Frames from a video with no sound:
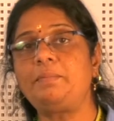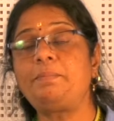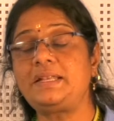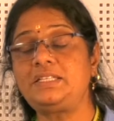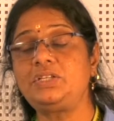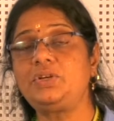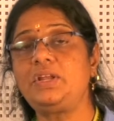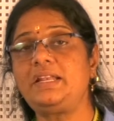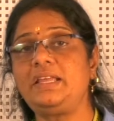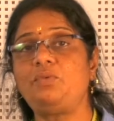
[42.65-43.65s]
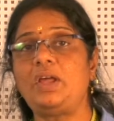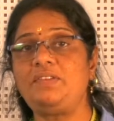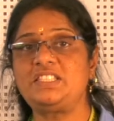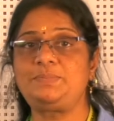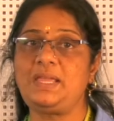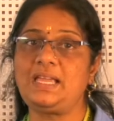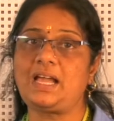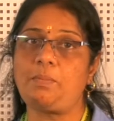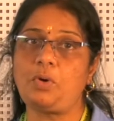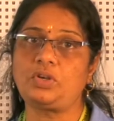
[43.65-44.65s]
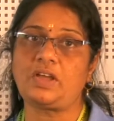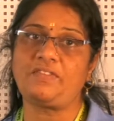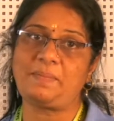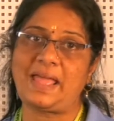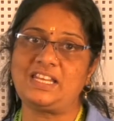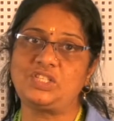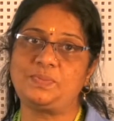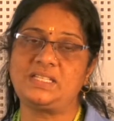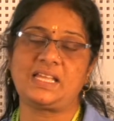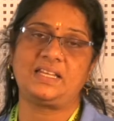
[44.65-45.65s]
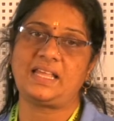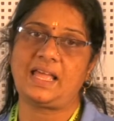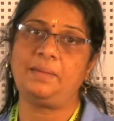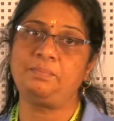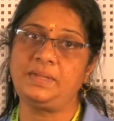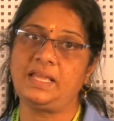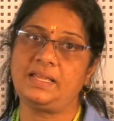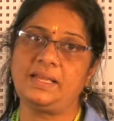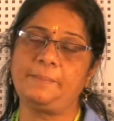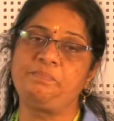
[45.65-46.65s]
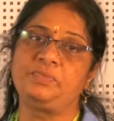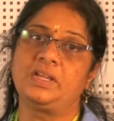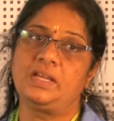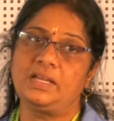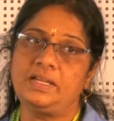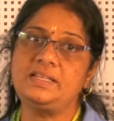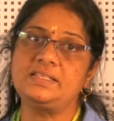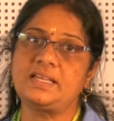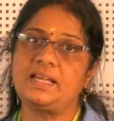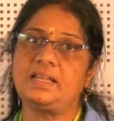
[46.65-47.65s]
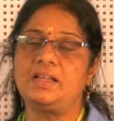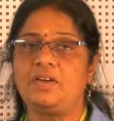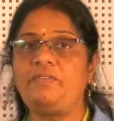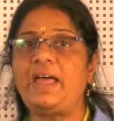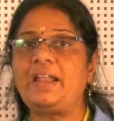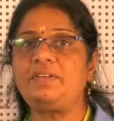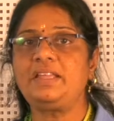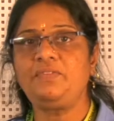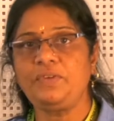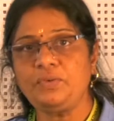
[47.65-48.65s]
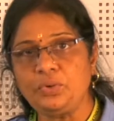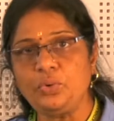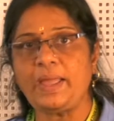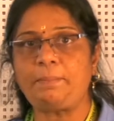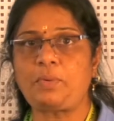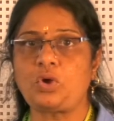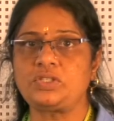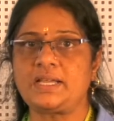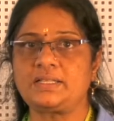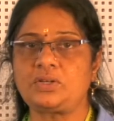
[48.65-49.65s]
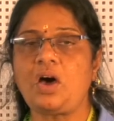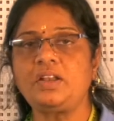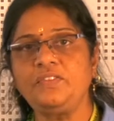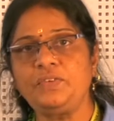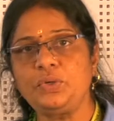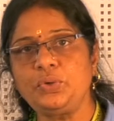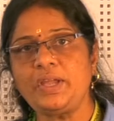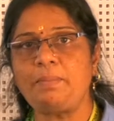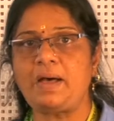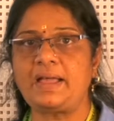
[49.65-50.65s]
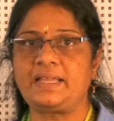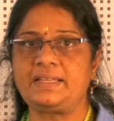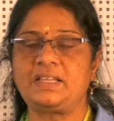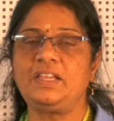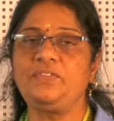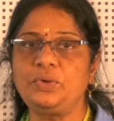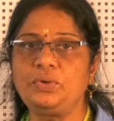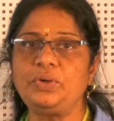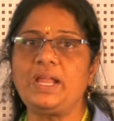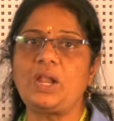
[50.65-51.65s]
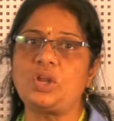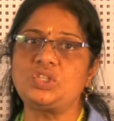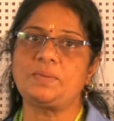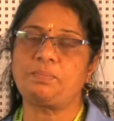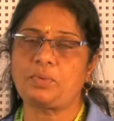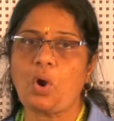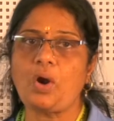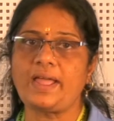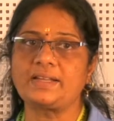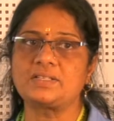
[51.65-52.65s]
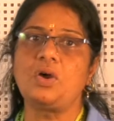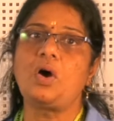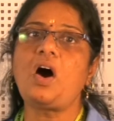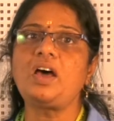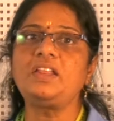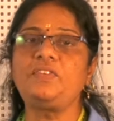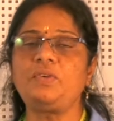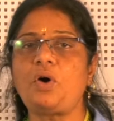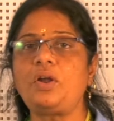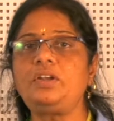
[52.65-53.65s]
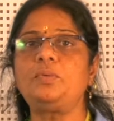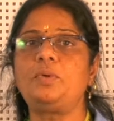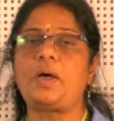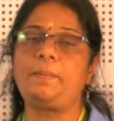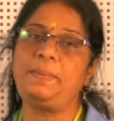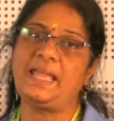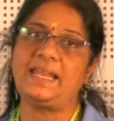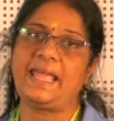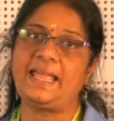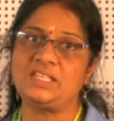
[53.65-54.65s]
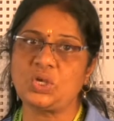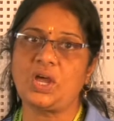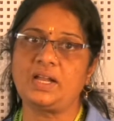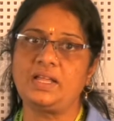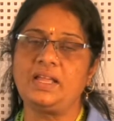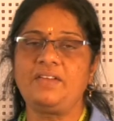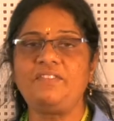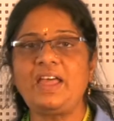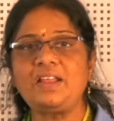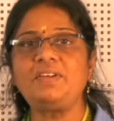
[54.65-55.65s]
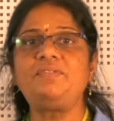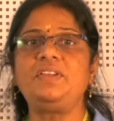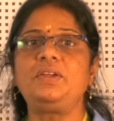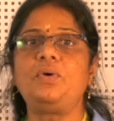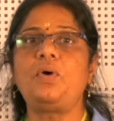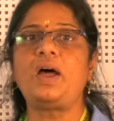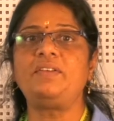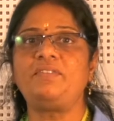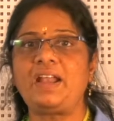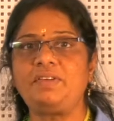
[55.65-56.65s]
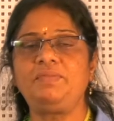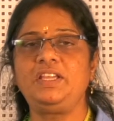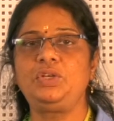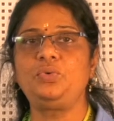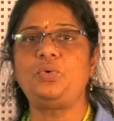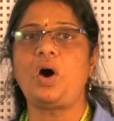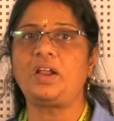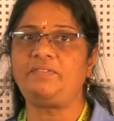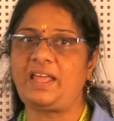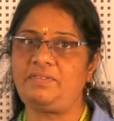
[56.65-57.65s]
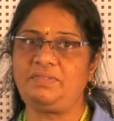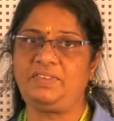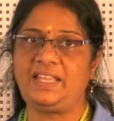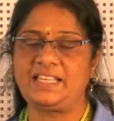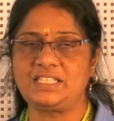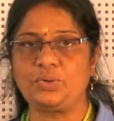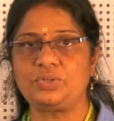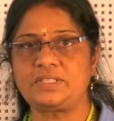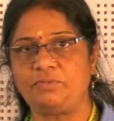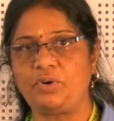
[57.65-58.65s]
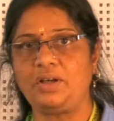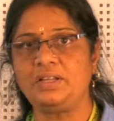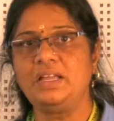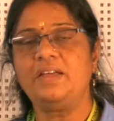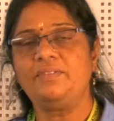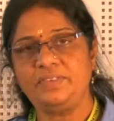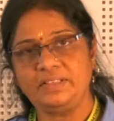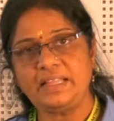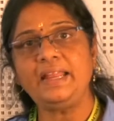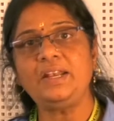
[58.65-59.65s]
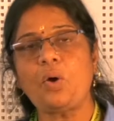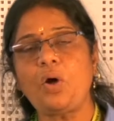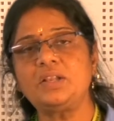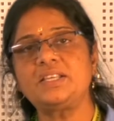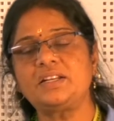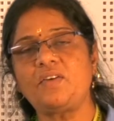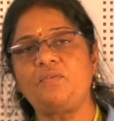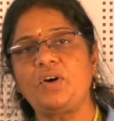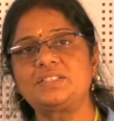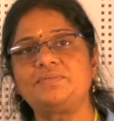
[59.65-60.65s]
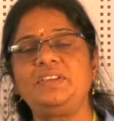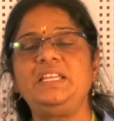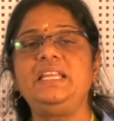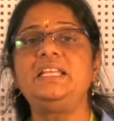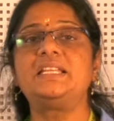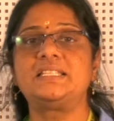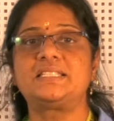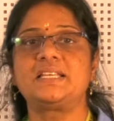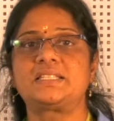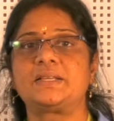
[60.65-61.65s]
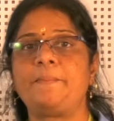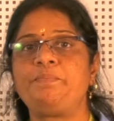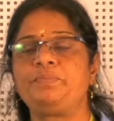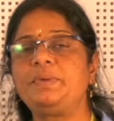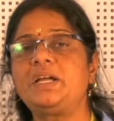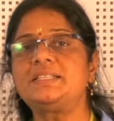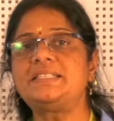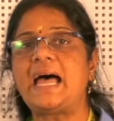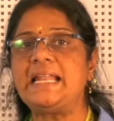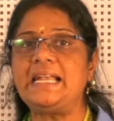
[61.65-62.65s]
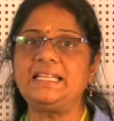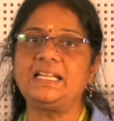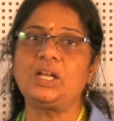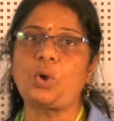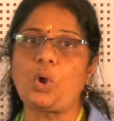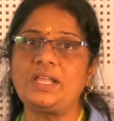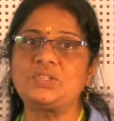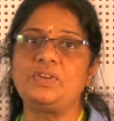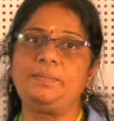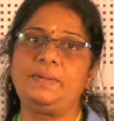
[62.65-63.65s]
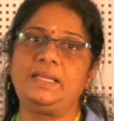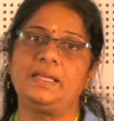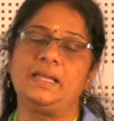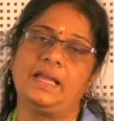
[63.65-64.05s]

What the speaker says: Particularly while we speak about our management and the MBA, it is a wherever if you do a project or if you do a market, if you do a launch a product or if you want to be an HR, wherever we go and wherever we do or wherever we execute some work, in all sort of works we need research because the analytical knowledge will be